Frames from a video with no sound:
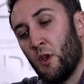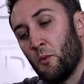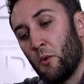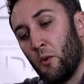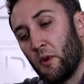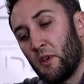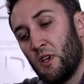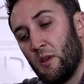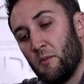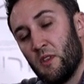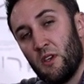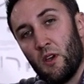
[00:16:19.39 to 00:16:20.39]
we want to
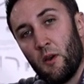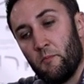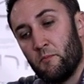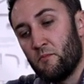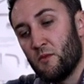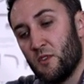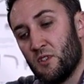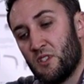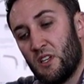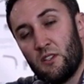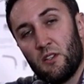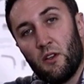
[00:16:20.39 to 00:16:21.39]
keep the um, the
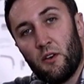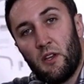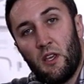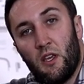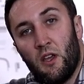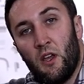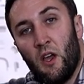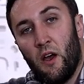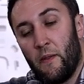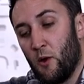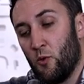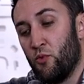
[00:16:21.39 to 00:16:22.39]
center line here
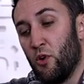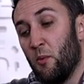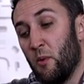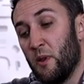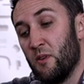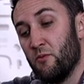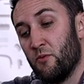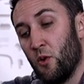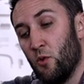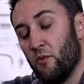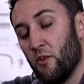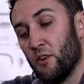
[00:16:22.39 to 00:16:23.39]
and that will probably
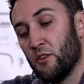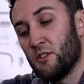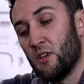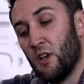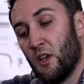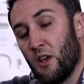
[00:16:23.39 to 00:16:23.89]
involve us